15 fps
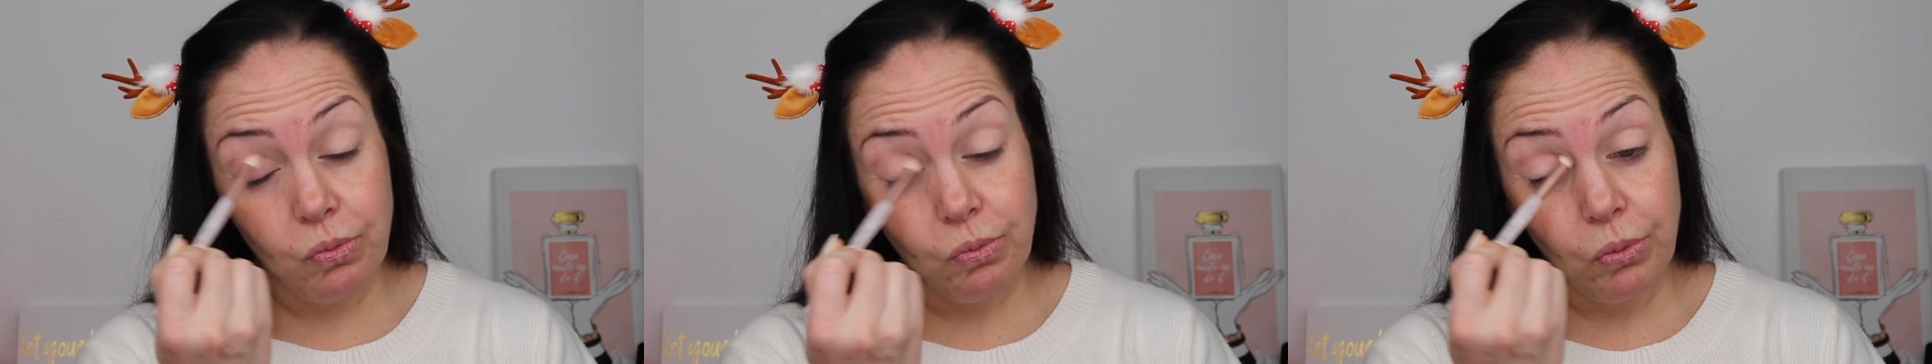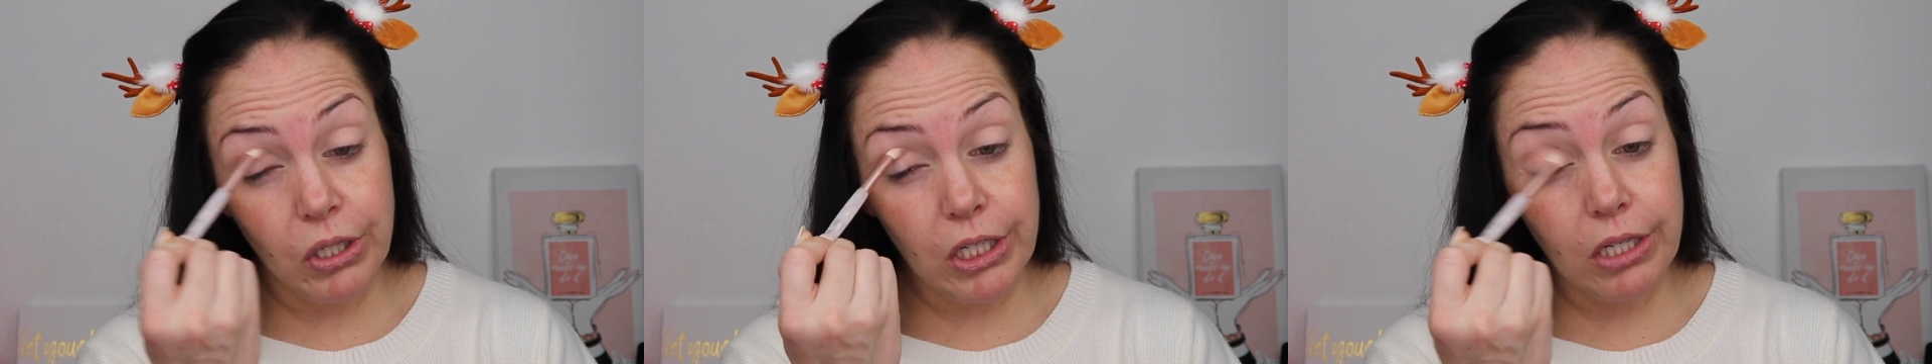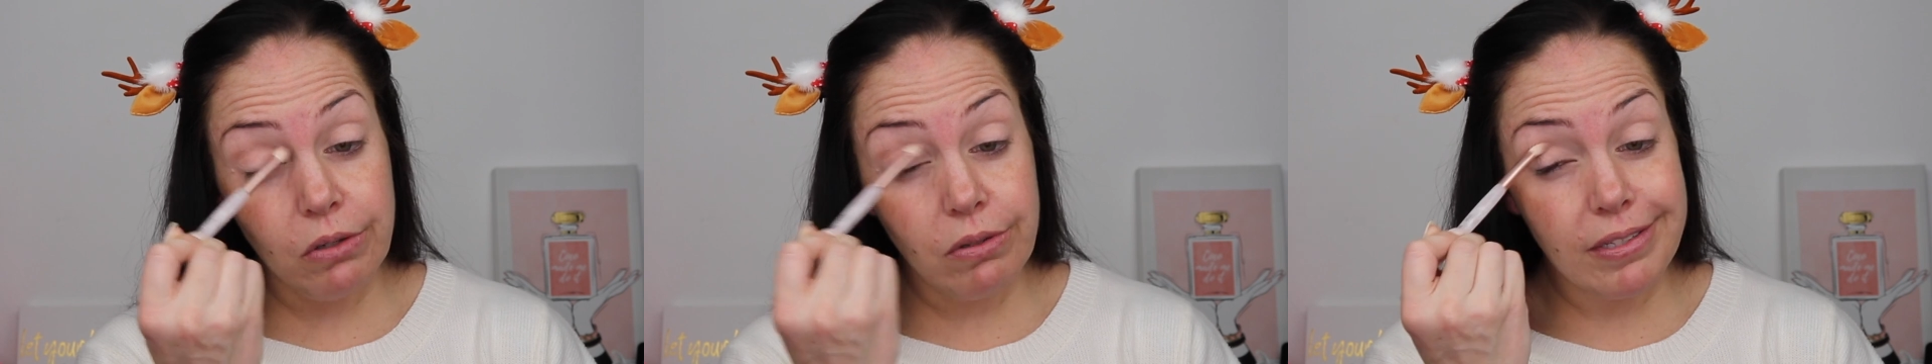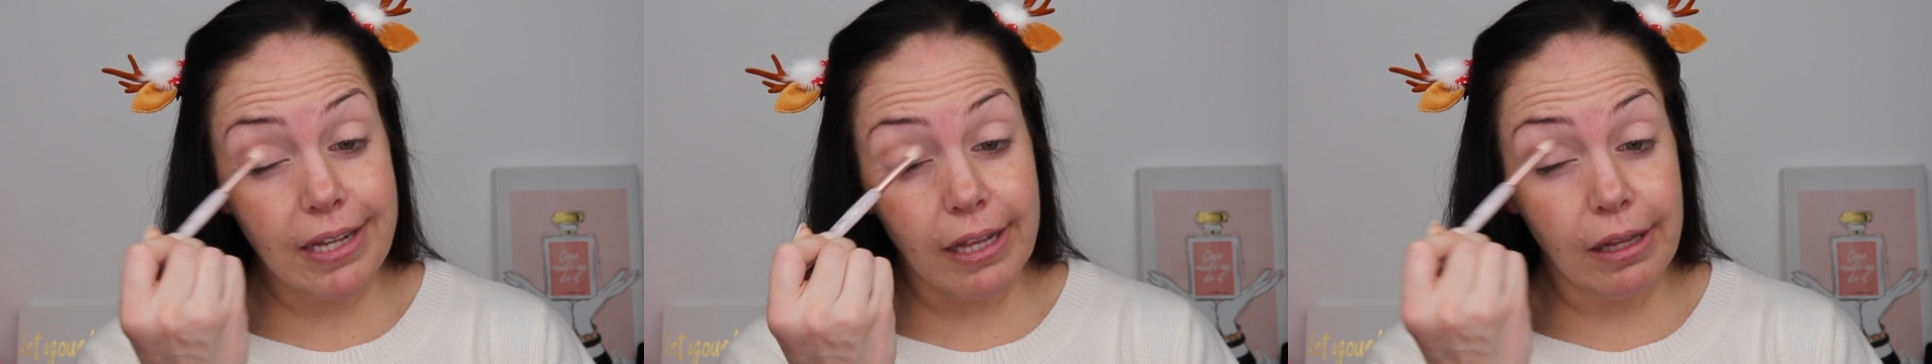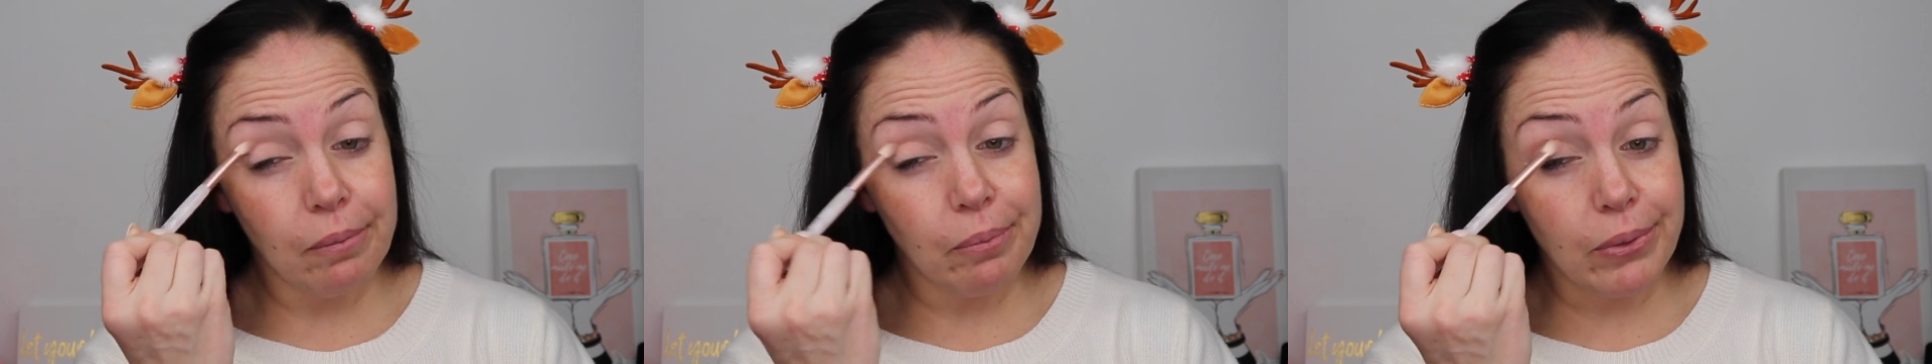What do you
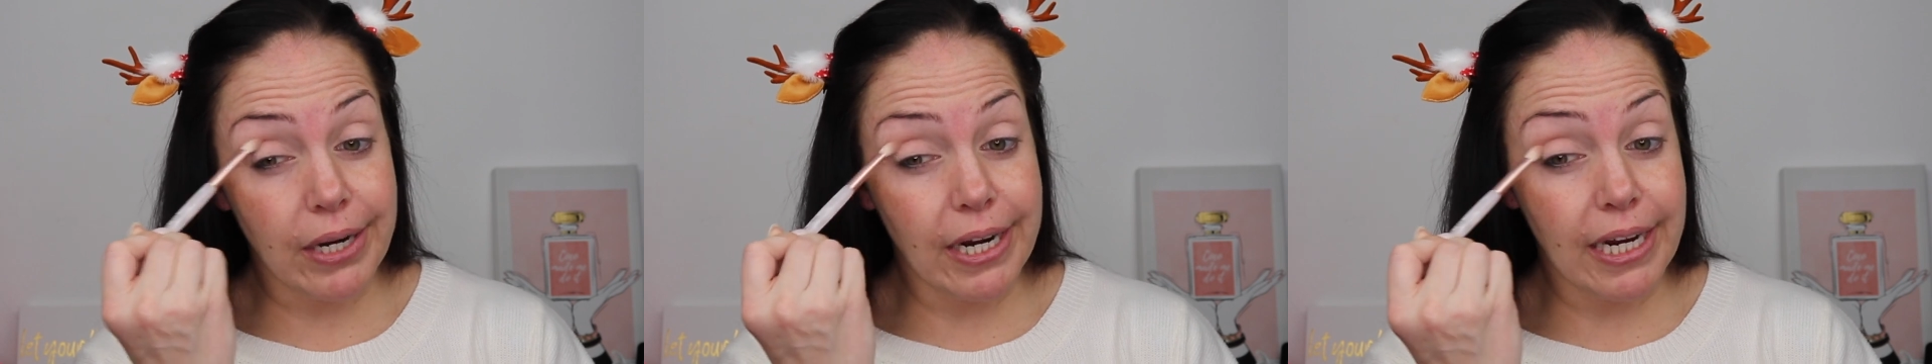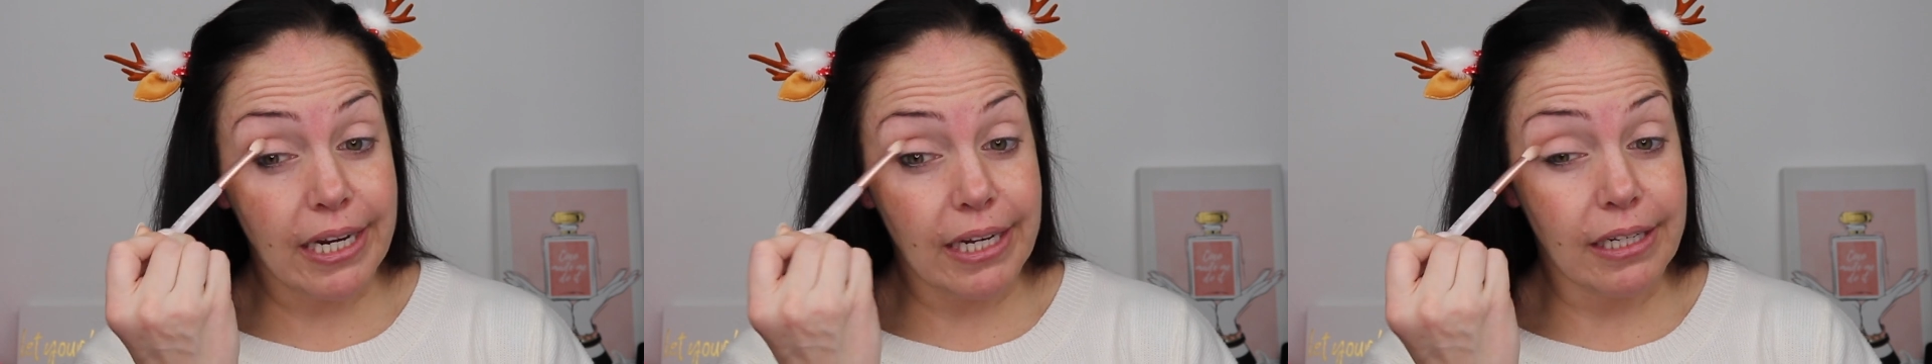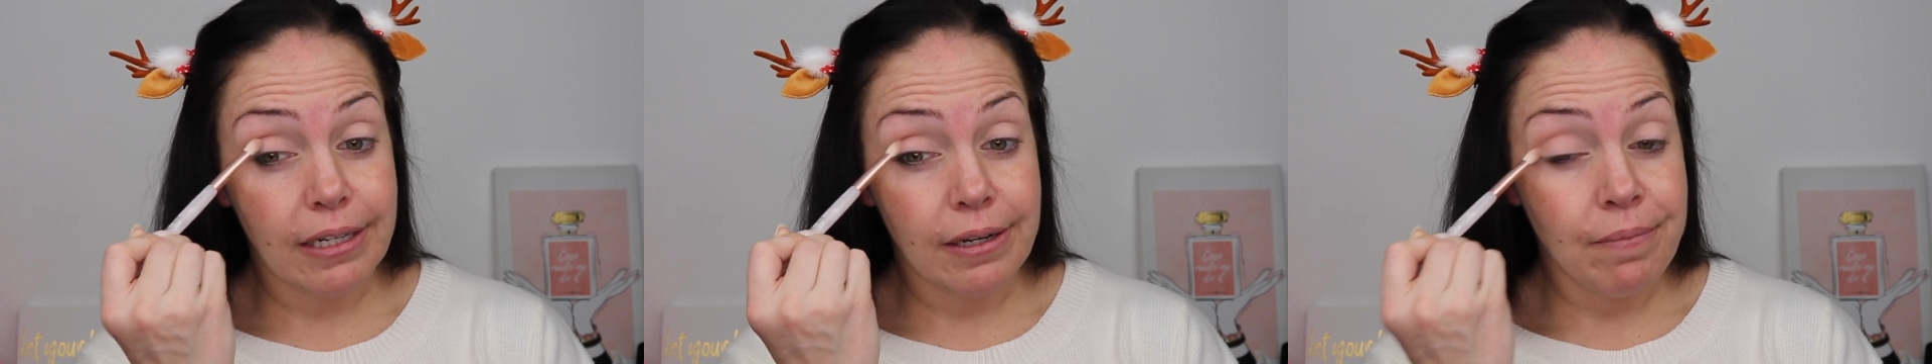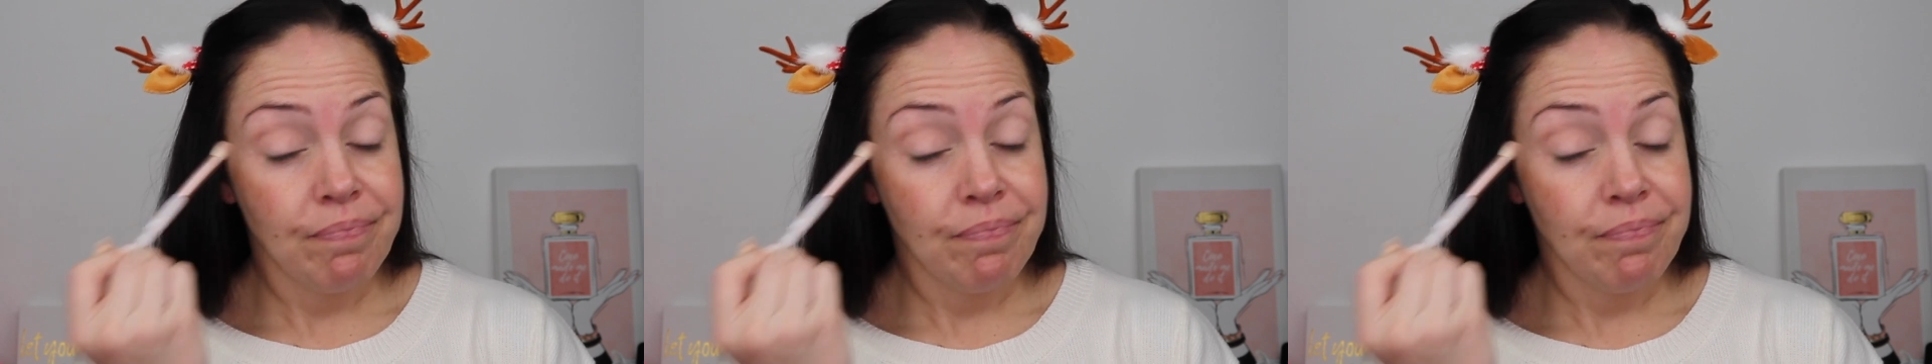celebrate?